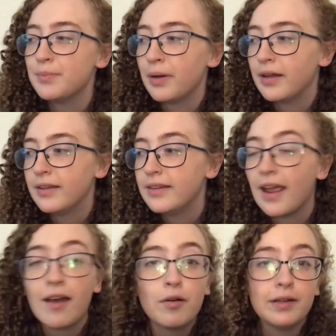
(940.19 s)
but
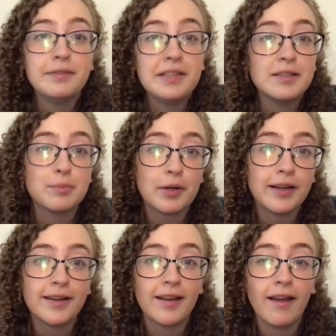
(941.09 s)
now if these
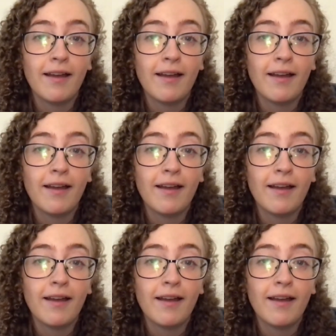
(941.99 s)
break,